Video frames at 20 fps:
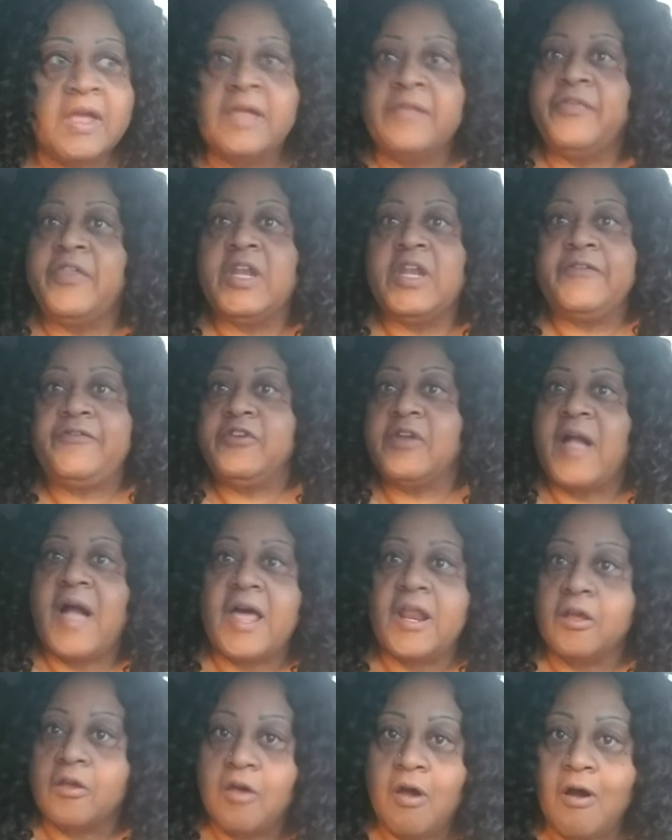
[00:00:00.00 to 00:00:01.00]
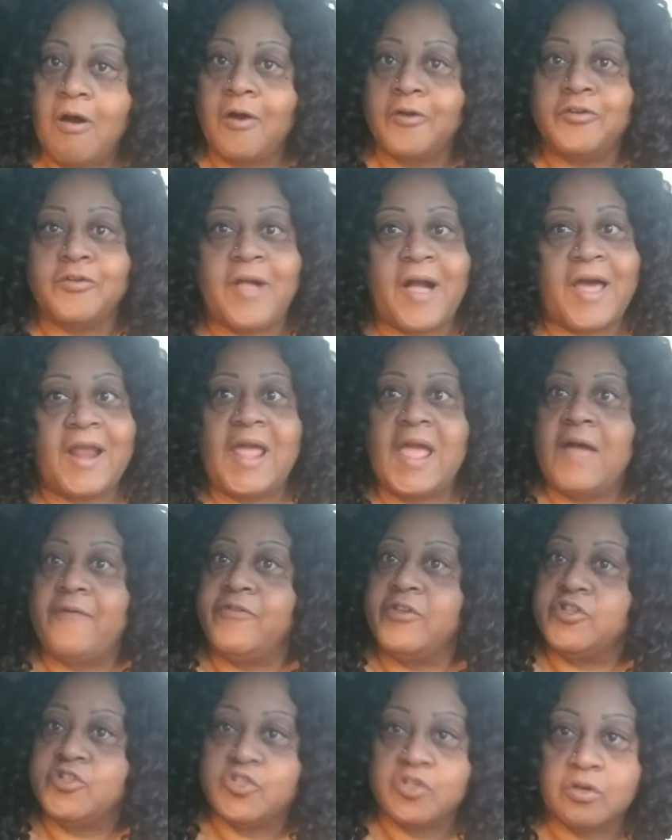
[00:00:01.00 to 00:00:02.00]
Then if you got a car, you got to have
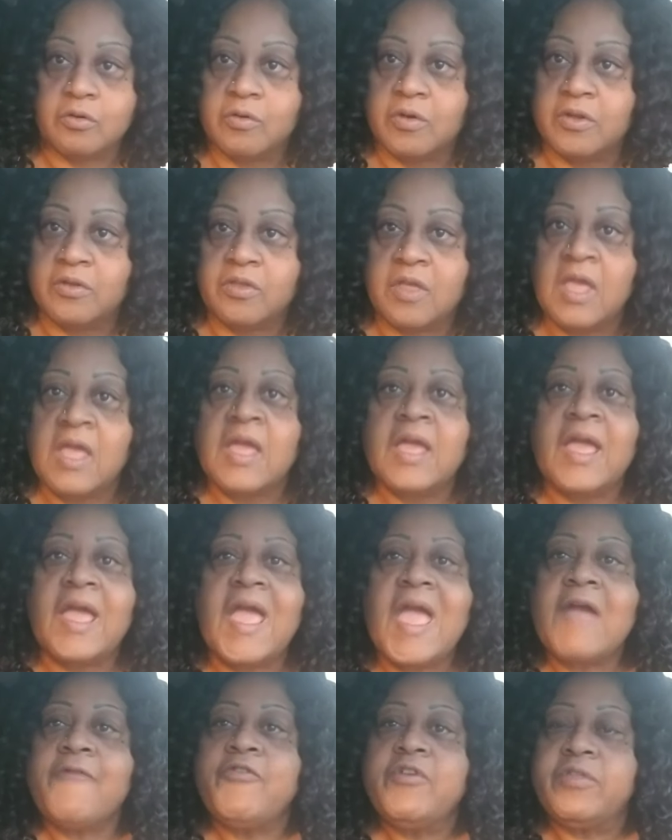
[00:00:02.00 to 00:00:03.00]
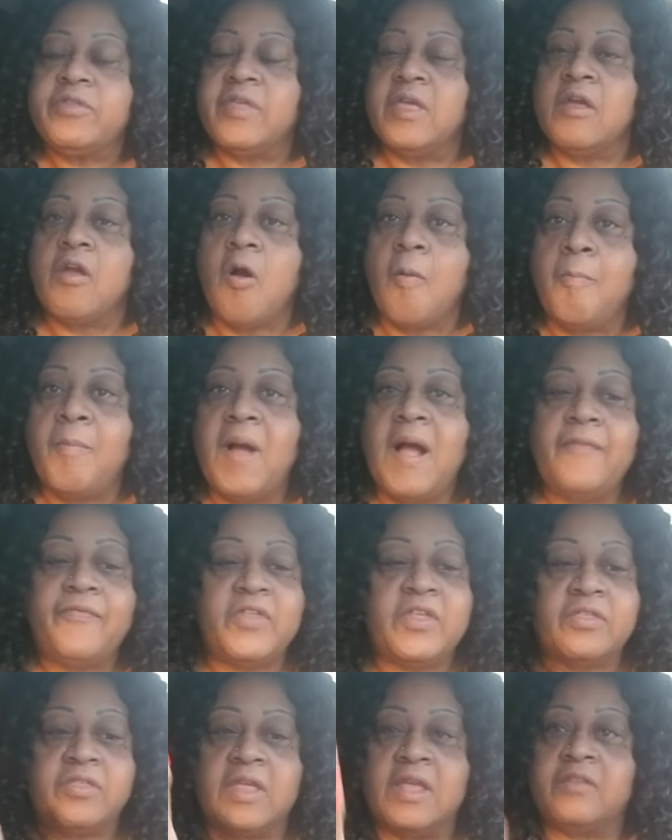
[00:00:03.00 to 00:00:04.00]
insurance. Every single month,
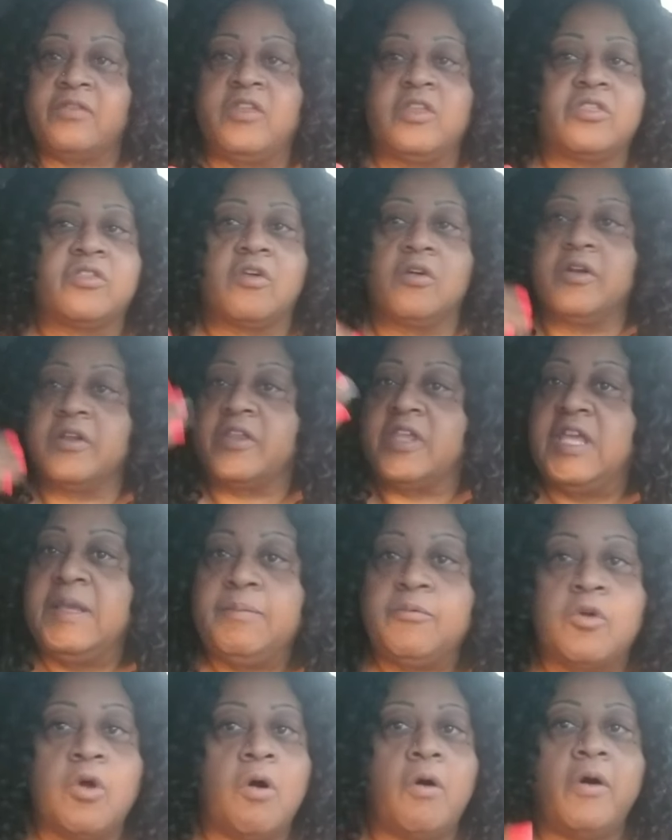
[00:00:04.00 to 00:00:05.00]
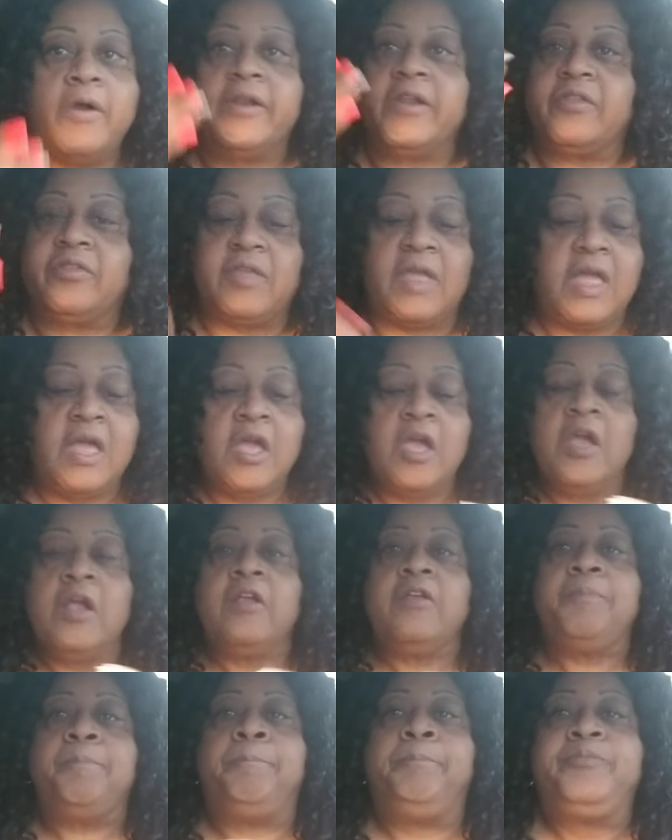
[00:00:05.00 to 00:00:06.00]
it's, it's just going to keep going. It's,
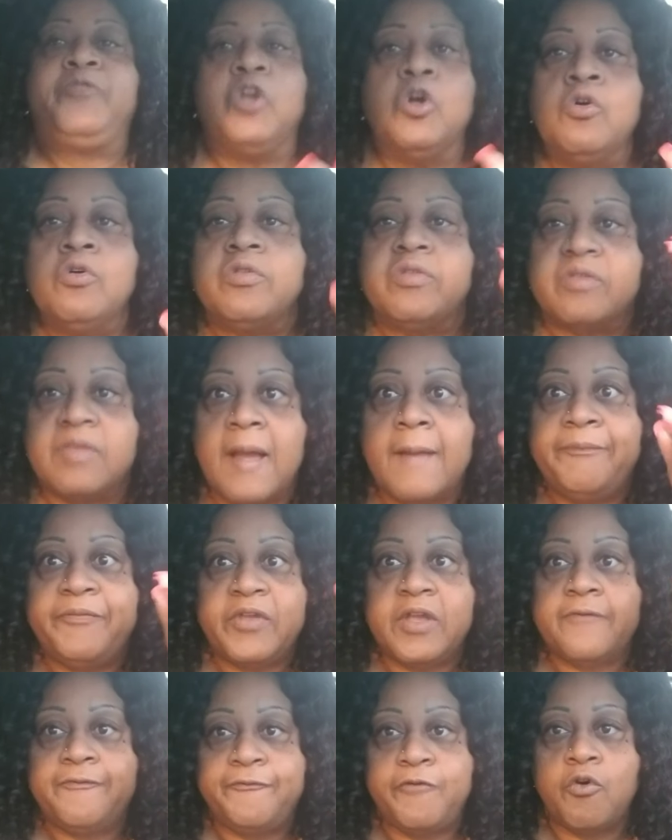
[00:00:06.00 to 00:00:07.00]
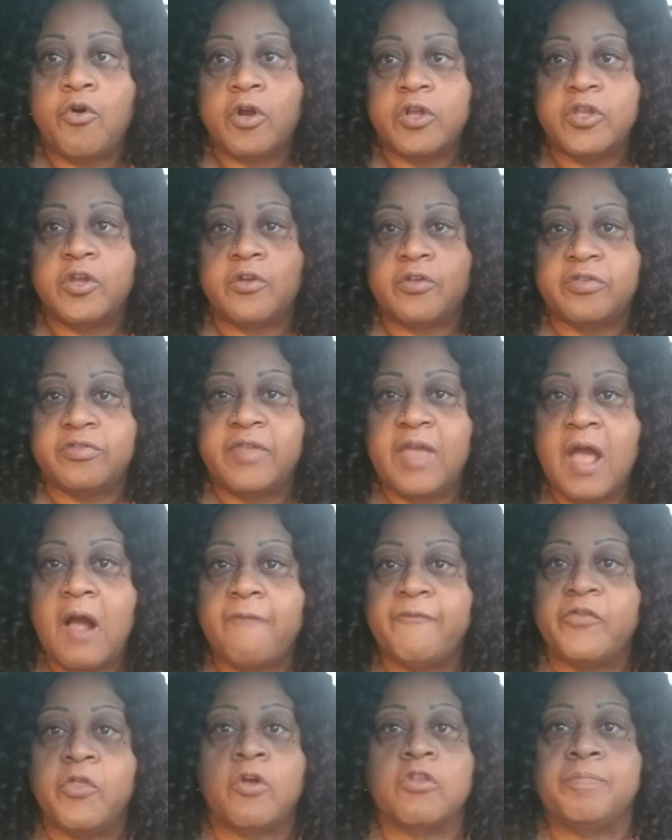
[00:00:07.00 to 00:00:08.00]
do something for
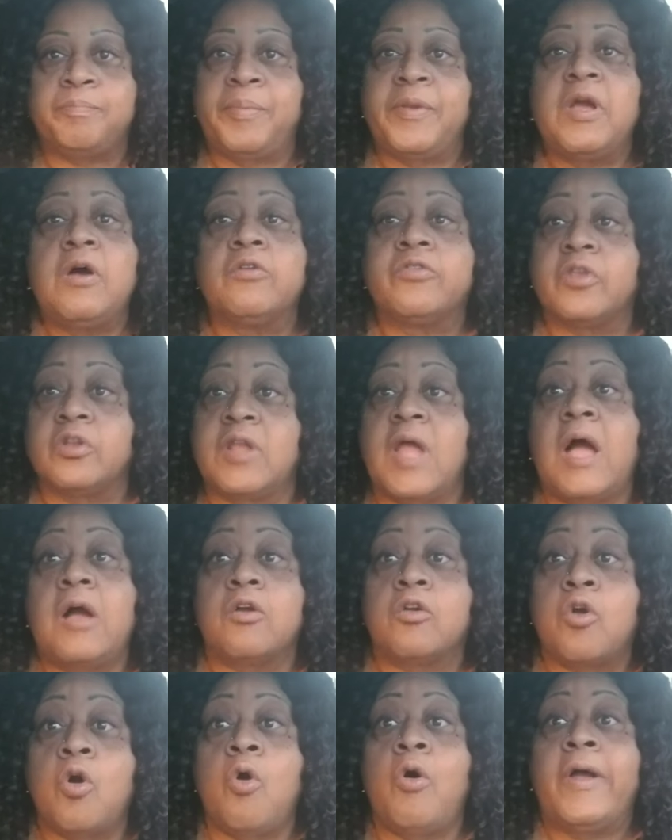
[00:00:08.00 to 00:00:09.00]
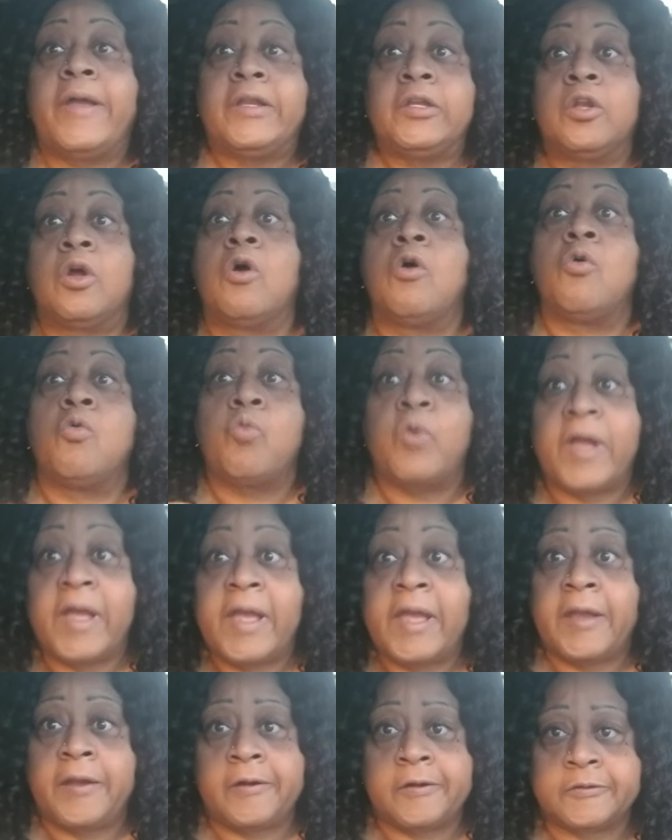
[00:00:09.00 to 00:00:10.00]
yourself. Those bills are not going
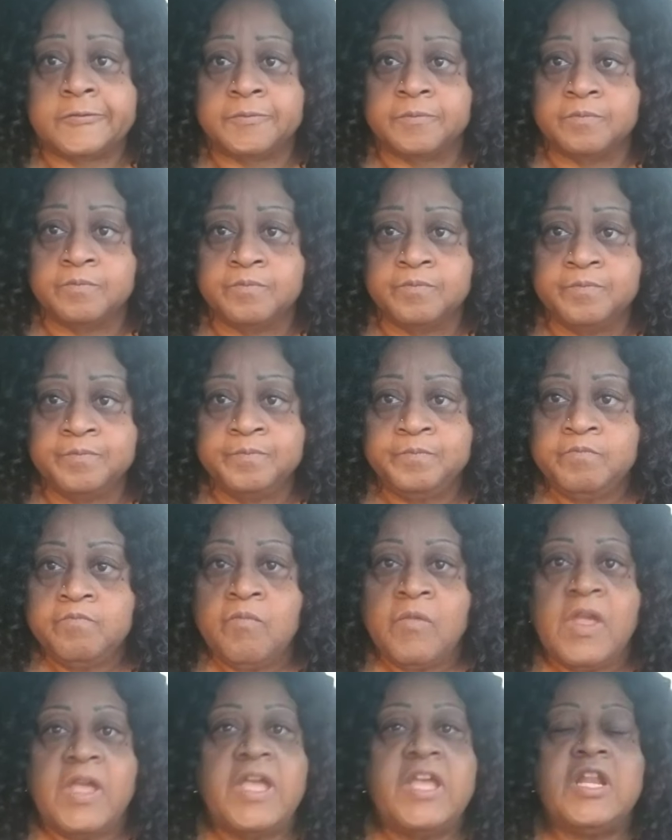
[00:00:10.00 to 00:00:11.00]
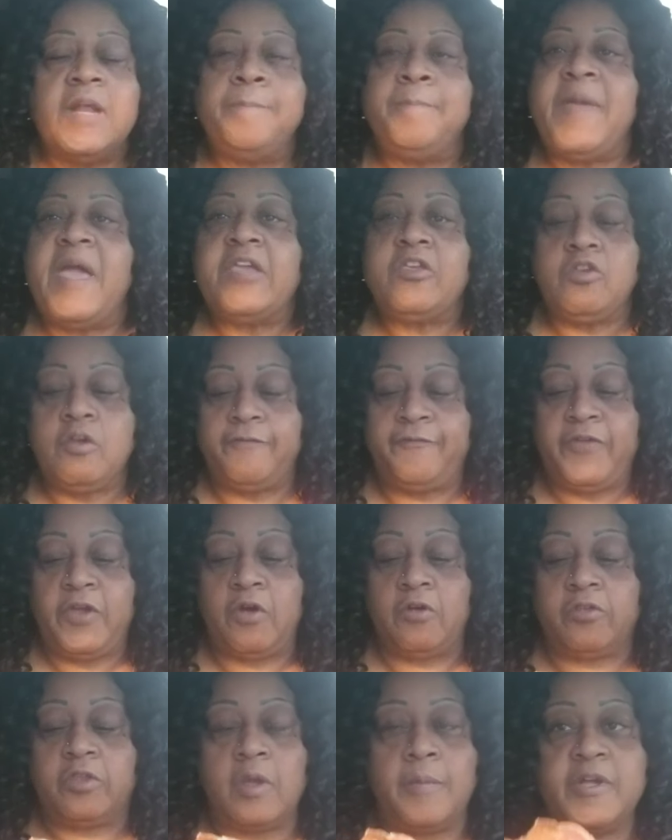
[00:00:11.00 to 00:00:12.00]
nowhere. It'll make you
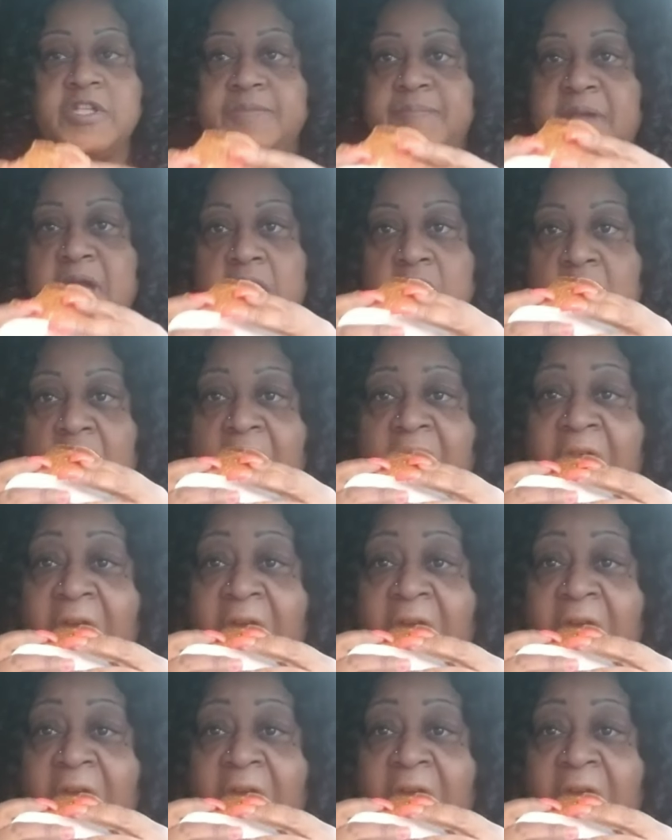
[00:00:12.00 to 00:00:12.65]
feel so much better.